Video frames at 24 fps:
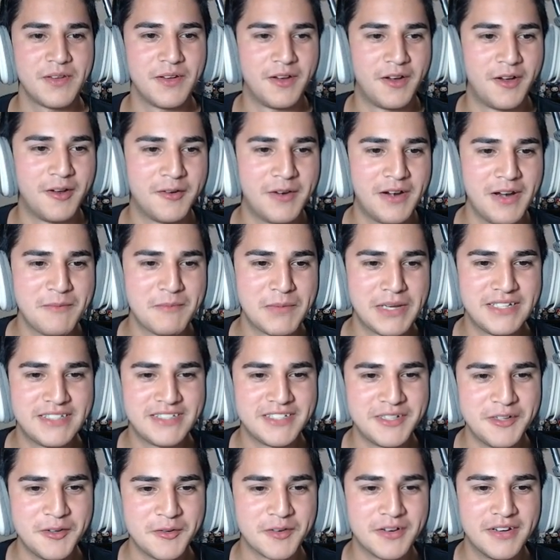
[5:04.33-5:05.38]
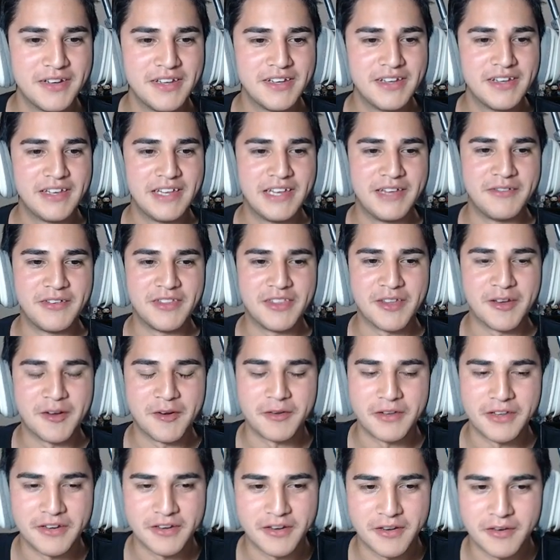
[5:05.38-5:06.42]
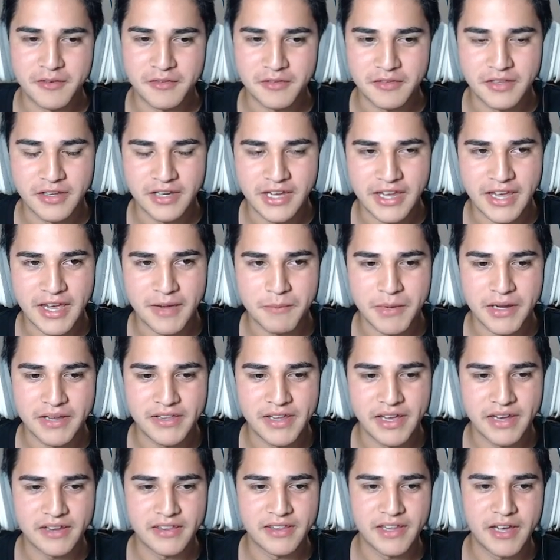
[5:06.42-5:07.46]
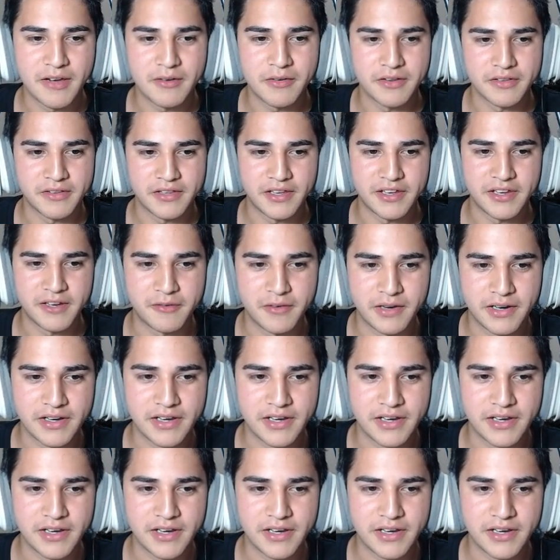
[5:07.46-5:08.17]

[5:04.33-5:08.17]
All right, me too. Even though you know, looking at my deck now, I'll tell you right